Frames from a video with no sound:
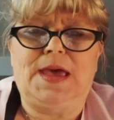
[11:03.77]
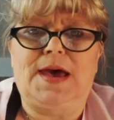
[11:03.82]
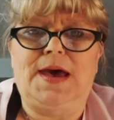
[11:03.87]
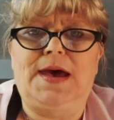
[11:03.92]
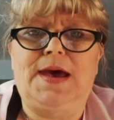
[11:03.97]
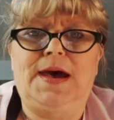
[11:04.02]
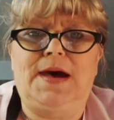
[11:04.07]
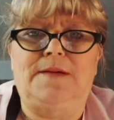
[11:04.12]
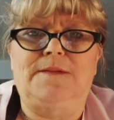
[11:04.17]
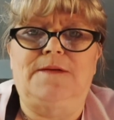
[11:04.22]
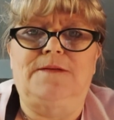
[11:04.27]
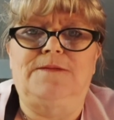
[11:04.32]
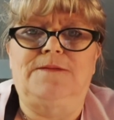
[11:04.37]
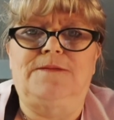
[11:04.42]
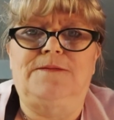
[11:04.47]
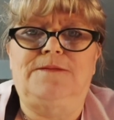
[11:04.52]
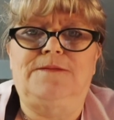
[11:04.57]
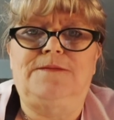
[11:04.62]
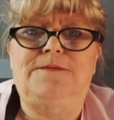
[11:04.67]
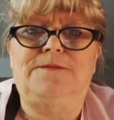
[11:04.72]
I have
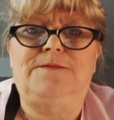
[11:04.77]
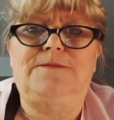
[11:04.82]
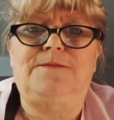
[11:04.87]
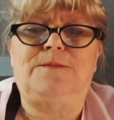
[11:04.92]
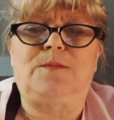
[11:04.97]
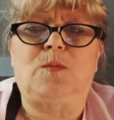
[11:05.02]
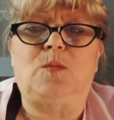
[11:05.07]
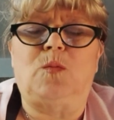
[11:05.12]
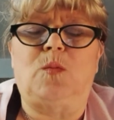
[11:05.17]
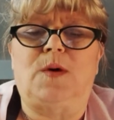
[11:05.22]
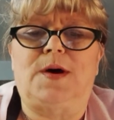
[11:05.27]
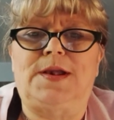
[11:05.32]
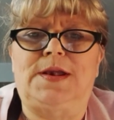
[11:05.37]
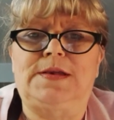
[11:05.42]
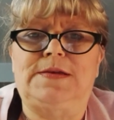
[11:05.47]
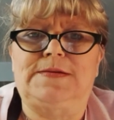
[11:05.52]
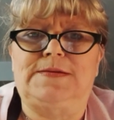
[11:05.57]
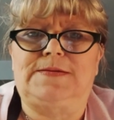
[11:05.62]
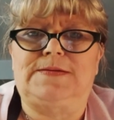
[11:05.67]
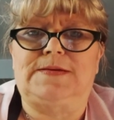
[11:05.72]

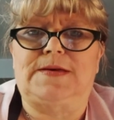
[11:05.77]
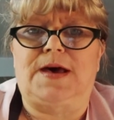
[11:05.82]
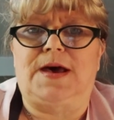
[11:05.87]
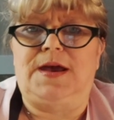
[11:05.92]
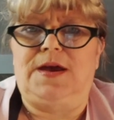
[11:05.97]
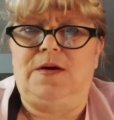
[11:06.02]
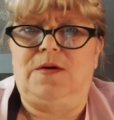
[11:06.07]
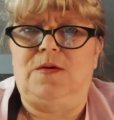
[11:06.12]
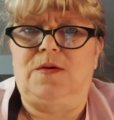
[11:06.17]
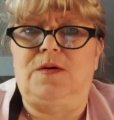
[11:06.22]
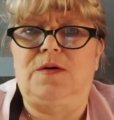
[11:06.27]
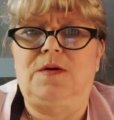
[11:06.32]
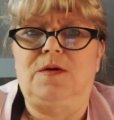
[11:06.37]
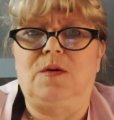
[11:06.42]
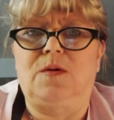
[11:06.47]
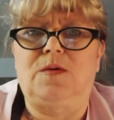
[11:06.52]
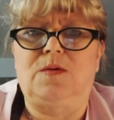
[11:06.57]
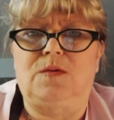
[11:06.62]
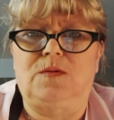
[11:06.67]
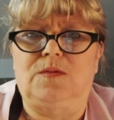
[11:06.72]
one desire
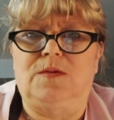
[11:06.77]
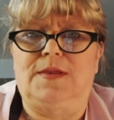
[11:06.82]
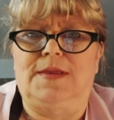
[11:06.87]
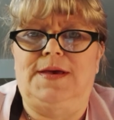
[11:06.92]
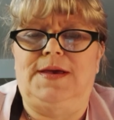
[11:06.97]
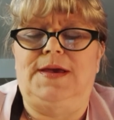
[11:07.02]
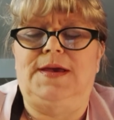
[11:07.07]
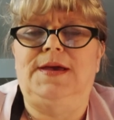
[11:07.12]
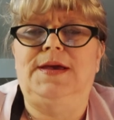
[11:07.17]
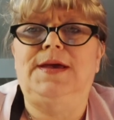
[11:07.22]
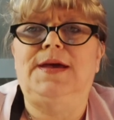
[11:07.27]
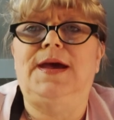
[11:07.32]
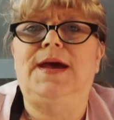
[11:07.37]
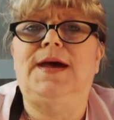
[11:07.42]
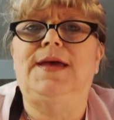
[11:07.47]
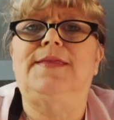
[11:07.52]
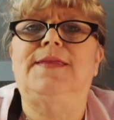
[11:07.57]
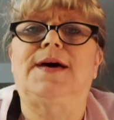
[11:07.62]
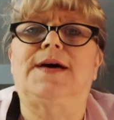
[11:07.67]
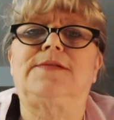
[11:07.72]
only,
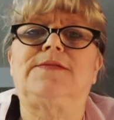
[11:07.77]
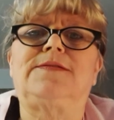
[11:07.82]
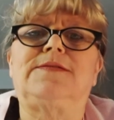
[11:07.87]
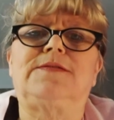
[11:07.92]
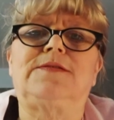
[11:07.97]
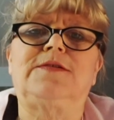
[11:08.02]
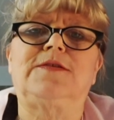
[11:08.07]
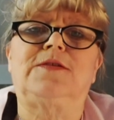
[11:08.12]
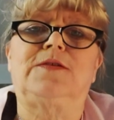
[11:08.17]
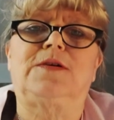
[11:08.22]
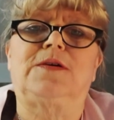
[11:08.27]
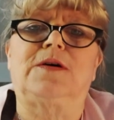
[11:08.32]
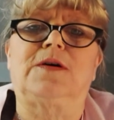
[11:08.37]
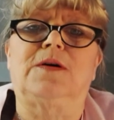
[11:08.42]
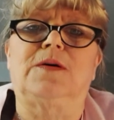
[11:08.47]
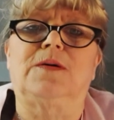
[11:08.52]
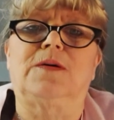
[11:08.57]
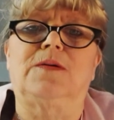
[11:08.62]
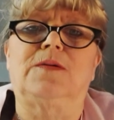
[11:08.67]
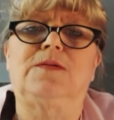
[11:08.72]
and that's to
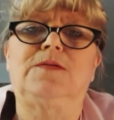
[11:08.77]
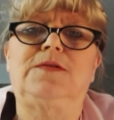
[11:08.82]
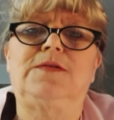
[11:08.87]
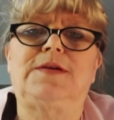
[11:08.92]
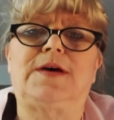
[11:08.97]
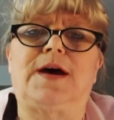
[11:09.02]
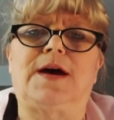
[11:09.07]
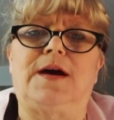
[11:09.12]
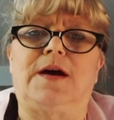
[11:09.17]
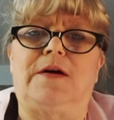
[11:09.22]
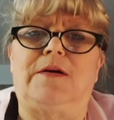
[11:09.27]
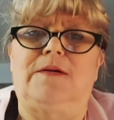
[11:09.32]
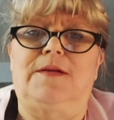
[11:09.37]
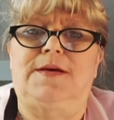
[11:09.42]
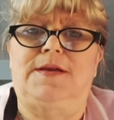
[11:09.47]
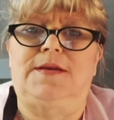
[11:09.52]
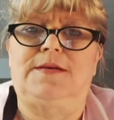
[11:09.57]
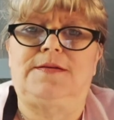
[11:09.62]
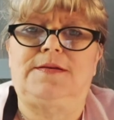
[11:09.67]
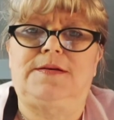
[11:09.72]
go to
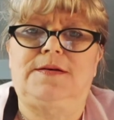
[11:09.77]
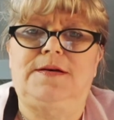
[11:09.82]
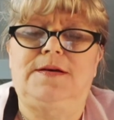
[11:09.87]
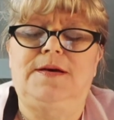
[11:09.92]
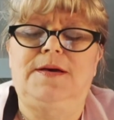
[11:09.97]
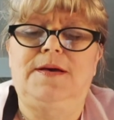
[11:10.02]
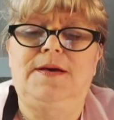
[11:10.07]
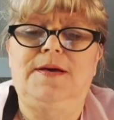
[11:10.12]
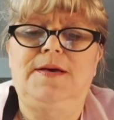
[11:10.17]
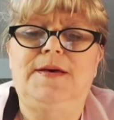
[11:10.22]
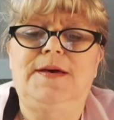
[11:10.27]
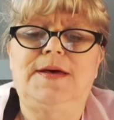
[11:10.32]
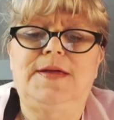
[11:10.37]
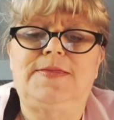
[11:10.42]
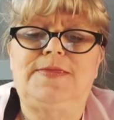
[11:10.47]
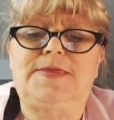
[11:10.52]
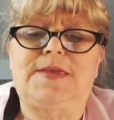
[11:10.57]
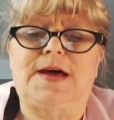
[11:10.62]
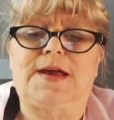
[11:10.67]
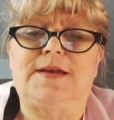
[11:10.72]
Ireland.
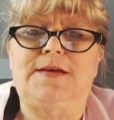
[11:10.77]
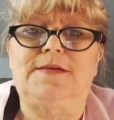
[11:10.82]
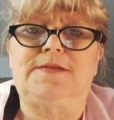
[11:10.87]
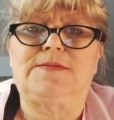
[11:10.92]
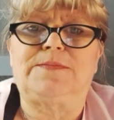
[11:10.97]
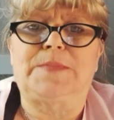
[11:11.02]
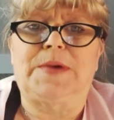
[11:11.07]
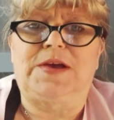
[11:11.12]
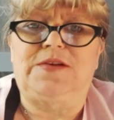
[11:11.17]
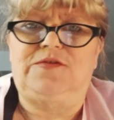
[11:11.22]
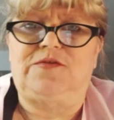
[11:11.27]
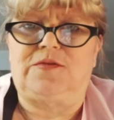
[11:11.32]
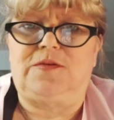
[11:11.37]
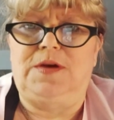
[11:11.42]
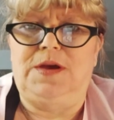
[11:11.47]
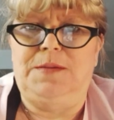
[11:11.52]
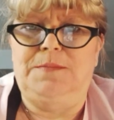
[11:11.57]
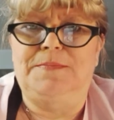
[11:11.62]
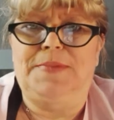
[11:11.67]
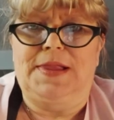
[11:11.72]
That is my
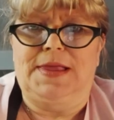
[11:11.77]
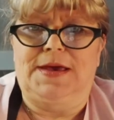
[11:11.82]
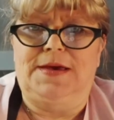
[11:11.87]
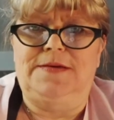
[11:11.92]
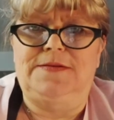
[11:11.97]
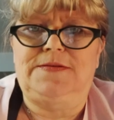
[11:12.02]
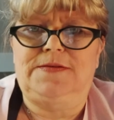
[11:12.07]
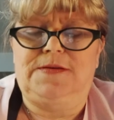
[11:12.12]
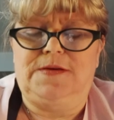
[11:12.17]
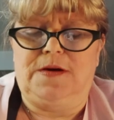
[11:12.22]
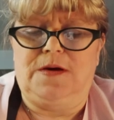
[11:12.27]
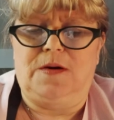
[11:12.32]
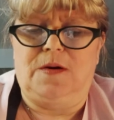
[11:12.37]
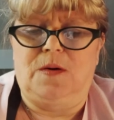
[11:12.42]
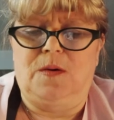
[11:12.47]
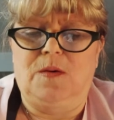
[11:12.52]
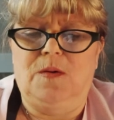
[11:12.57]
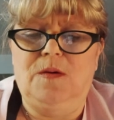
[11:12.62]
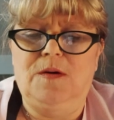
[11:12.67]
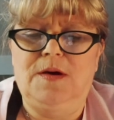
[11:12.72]
dream place to
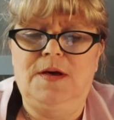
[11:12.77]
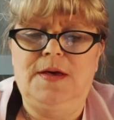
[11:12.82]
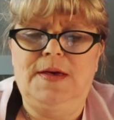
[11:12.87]
go.